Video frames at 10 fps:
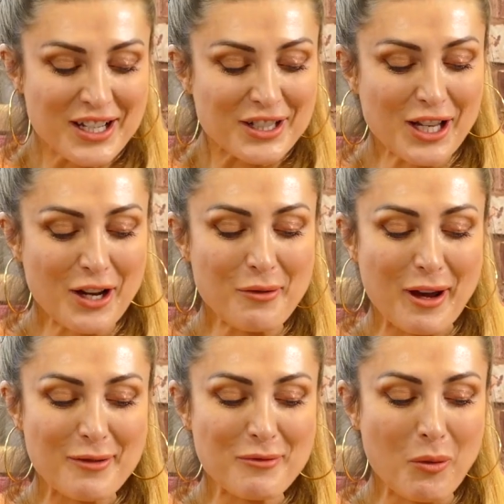So
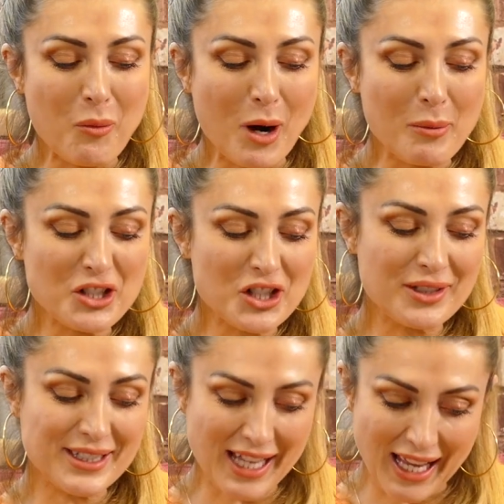what would you
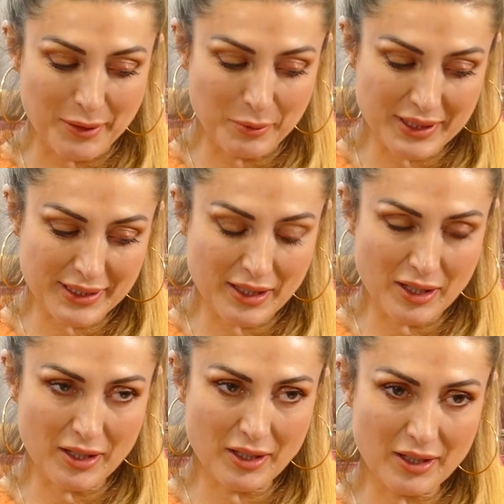say is
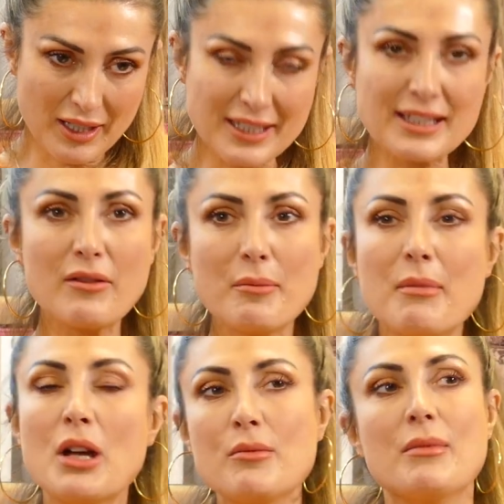there
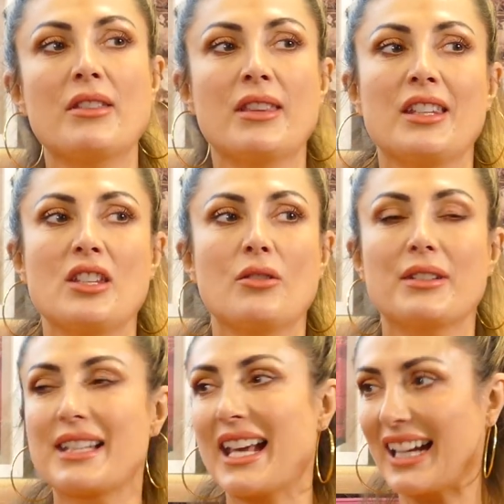a moment that you
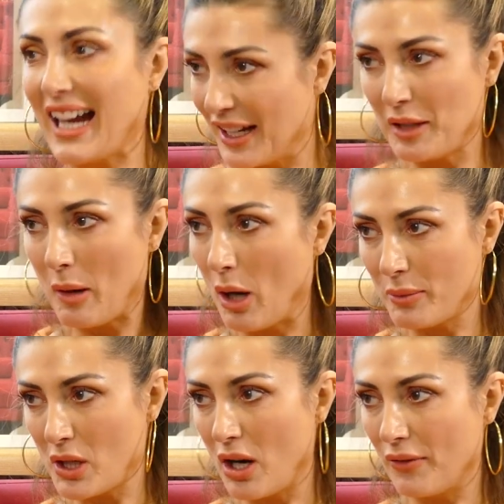can say it kind of
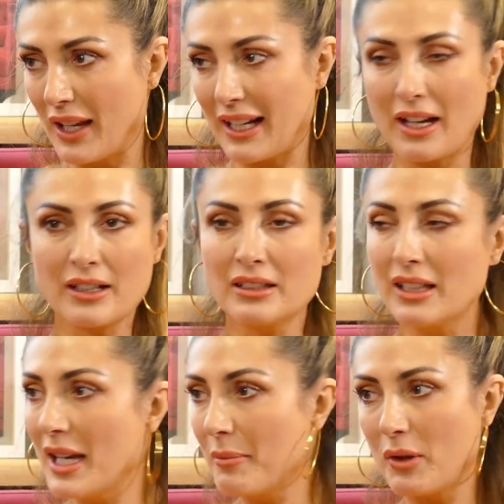popped off, like a
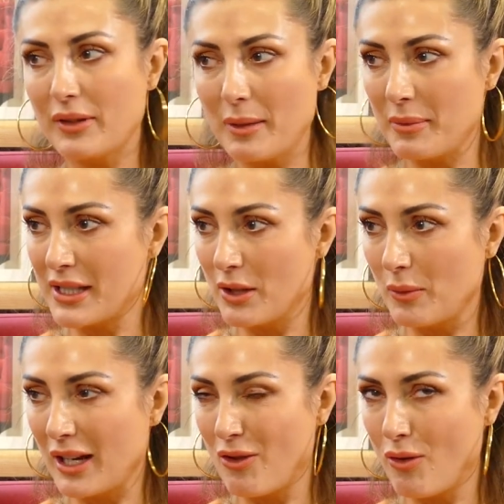clip or an episode
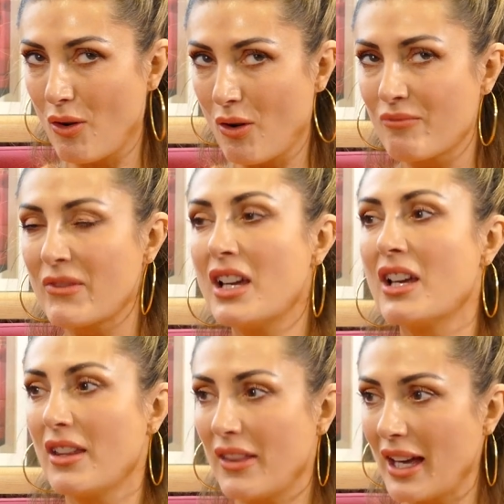where you thought
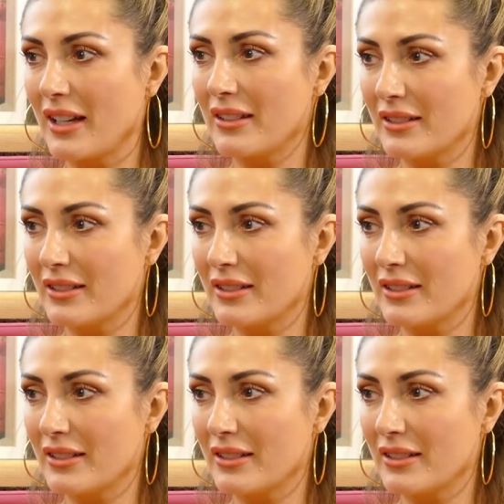that?